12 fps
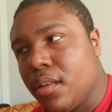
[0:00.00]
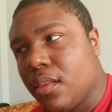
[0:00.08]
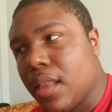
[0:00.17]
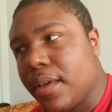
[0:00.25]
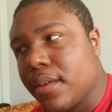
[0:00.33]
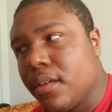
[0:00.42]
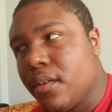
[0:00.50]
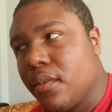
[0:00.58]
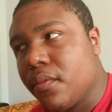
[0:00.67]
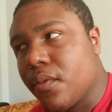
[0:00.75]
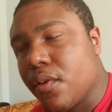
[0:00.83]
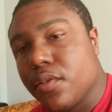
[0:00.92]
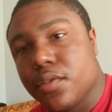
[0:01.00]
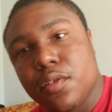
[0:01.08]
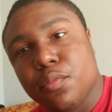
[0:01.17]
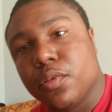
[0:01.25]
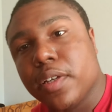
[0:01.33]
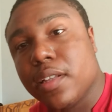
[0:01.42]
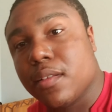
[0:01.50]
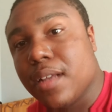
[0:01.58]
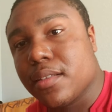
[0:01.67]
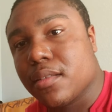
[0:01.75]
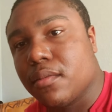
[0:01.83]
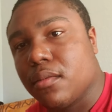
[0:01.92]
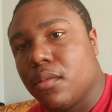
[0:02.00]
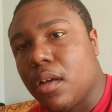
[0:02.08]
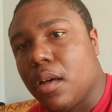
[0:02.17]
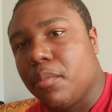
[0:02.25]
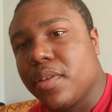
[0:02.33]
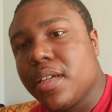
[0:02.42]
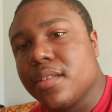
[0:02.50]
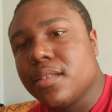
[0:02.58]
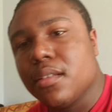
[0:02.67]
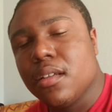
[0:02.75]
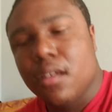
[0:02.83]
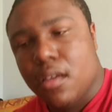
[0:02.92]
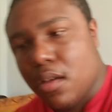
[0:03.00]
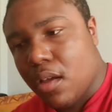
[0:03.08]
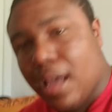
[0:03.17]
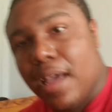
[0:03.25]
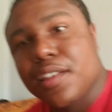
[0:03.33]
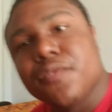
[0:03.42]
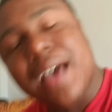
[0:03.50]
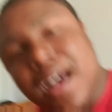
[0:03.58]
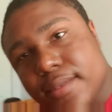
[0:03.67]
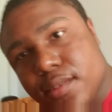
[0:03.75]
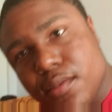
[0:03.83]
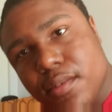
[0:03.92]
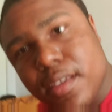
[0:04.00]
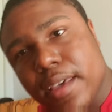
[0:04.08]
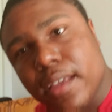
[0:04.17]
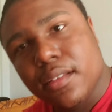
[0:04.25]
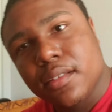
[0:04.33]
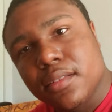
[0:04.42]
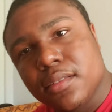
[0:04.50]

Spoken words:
Like, first, you play the classical piece as fast as you can,